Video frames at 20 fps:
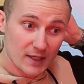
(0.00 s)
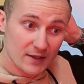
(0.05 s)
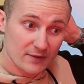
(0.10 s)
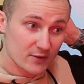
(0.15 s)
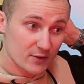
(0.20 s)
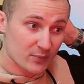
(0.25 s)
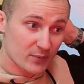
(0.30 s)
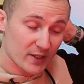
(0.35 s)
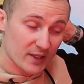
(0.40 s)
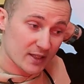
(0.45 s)

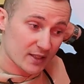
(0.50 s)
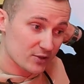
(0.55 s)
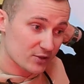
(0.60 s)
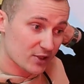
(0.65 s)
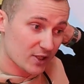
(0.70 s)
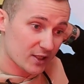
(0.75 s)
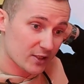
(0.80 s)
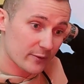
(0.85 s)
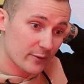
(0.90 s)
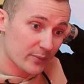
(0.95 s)
if you pick in
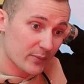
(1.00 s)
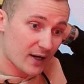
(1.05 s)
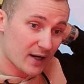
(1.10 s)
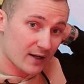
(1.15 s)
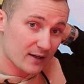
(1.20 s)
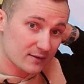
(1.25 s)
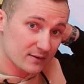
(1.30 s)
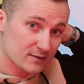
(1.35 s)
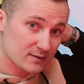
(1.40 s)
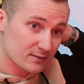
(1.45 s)
genuine
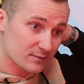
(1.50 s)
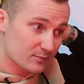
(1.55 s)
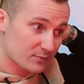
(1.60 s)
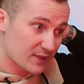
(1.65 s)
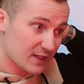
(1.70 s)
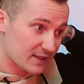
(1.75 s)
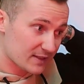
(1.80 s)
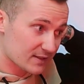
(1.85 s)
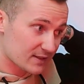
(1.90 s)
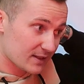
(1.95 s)
parts,
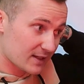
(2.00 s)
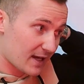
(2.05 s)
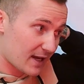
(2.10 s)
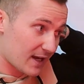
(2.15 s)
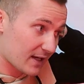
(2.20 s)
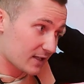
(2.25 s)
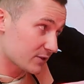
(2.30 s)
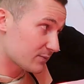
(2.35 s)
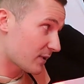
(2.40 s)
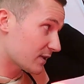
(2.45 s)
things can
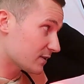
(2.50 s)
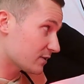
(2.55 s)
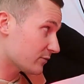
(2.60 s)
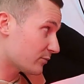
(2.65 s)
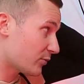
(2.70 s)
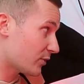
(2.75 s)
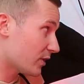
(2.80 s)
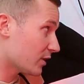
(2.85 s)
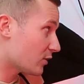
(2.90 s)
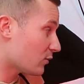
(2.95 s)
get
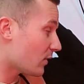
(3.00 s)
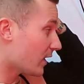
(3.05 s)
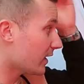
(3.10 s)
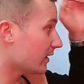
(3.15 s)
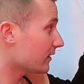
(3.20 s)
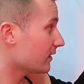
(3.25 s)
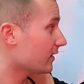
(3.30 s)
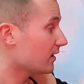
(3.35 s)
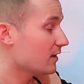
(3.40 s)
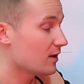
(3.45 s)
expensive pretty
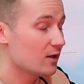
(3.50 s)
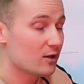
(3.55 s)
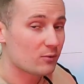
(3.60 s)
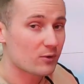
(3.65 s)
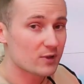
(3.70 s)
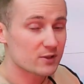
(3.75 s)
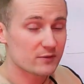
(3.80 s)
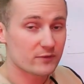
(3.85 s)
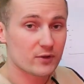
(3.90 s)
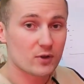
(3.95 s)
quick.
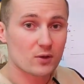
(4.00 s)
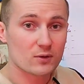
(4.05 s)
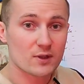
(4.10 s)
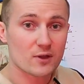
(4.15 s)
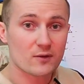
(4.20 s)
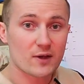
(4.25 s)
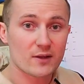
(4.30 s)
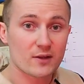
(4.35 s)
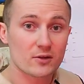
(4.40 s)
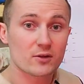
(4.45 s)
Whereas if you go
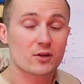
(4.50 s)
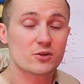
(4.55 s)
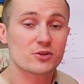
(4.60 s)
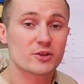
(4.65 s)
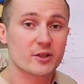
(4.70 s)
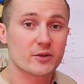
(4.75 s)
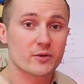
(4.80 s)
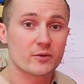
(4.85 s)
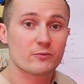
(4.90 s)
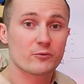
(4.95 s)
down like the
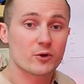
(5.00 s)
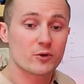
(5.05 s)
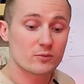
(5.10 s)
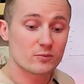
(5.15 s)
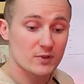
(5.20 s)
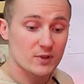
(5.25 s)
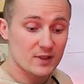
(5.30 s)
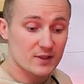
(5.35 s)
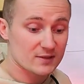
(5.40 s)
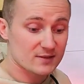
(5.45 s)
non-genuine route,
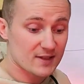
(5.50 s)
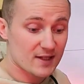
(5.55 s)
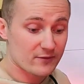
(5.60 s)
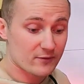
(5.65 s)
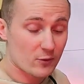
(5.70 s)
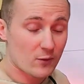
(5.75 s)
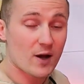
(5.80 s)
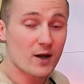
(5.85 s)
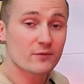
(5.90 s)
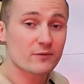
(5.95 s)
you can
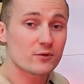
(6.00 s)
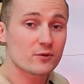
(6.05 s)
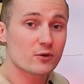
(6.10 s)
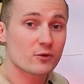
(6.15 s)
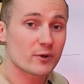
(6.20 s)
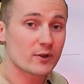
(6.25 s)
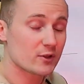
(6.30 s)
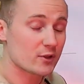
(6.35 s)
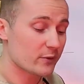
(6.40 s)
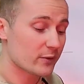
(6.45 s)
save quite a few
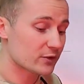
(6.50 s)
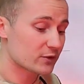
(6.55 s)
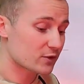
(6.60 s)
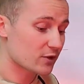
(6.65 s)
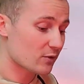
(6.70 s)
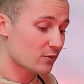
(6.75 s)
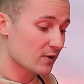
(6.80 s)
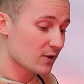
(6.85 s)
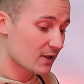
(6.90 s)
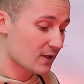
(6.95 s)
quid doing
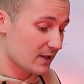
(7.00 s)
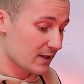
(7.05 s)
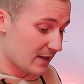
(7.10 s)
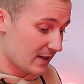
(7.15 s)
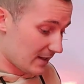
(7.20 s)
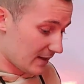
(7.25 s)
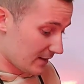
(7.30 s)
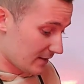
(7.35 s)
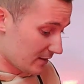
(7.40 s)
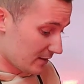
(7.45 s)
so.
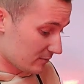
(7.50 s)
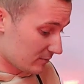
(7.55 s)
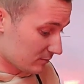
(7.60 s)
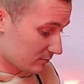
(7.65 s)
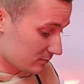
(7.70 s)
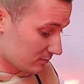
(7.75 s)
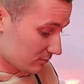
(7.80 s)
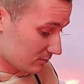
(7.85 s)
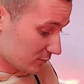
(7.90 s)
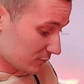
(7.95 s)

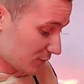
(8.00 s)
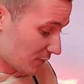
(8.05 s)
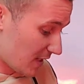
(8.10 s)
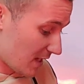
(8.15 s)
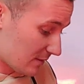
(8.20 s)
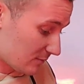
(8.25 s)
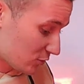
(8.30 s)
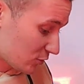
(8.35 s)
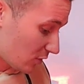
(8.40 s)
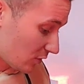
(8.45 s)
So
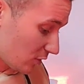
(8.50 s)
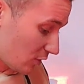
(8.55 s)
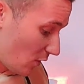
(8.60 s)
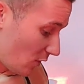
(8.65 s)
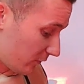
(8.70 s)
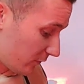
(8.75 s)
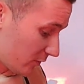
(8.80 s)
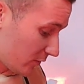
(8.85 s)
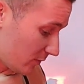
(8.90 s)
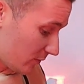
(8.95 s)
yeah, I'm just going to
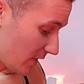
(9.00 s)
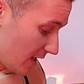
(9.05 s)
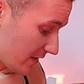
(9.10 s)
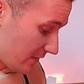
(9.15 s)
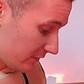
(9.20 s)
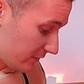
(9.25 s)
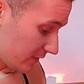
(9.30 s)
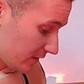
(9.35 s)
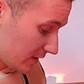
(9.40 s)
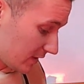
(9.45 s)
go through
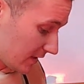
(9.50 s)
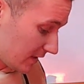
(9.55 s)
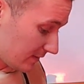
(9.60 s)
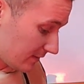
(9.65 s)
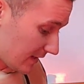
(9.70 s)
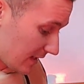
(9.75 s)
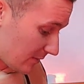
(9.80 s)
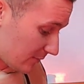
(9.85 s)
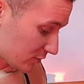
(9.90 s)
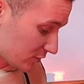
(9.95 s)
everything you
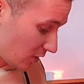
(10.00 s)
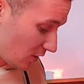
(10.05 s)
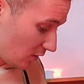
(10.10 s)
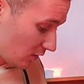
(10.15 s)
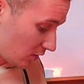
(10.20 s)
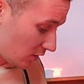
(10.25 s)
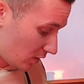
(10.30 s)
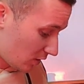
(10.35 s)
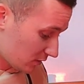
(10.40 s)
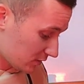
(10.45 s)
need, how much it
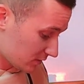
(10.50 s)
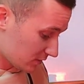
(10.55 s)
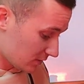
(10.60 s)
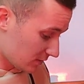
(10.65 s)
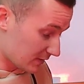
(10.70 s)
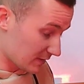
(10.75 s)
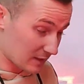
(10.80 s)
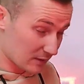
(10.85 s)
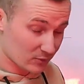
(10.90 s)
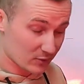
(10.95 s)
all costs,
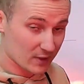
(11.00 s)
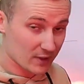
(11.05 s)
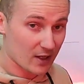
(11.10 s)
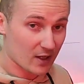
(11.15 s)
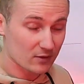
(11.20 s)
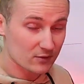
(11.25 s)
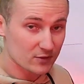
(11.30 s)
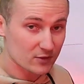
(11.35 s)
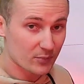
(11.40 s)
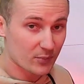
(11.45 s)
and then I'm going to
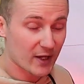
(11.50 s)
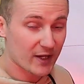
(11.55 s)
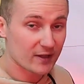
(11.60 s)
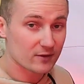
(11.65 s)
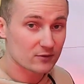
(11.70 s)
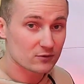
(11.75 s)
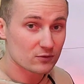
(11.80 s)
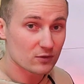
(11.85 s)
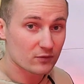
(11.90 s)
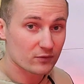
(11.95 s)
get onto
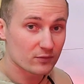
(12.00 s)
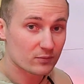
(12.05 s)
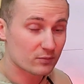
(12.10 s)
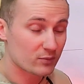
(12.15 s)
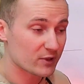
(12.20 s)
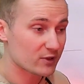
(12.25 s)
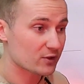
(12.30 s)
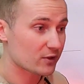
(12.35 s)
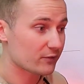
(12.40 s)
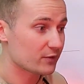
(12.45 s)
paint and stuff,
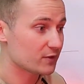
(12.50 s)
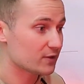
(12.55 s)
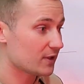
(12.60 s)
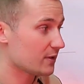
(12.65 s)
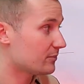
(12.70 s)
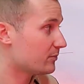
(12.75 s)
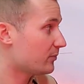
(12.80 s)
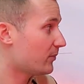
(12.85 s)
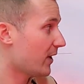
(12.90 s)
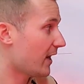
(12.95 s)
which
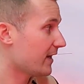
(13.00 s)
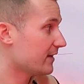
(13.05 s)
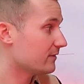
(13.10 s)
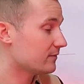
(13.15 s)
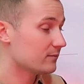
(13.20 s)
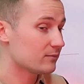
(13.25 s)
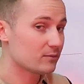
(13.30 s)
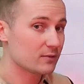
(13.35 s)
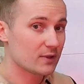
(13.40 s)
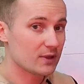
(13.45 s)
obviously
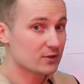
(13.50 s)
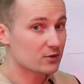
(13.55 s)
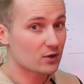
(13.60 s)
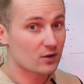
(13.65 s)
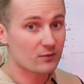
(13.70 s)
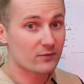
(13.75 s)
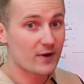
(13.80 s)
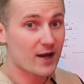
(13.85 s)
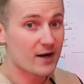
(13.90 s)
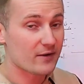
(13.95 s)
paint is
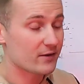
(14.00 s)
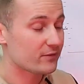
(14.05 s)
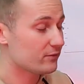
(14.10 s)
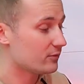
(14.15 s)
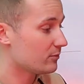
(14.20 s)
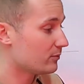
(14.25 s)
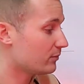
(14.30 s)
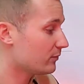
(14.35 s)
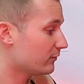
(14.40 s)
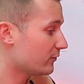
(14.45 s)
going to vary
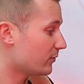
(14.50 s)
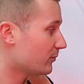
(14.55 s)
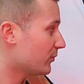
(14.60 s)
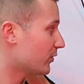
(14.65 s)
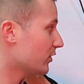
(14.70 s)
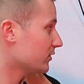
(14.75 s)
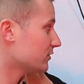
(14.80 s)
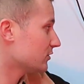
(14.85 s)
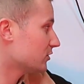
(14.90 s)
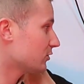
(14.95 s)
from
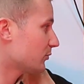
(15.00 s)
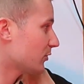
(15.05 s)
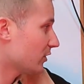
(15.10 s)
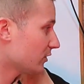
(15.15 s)
person to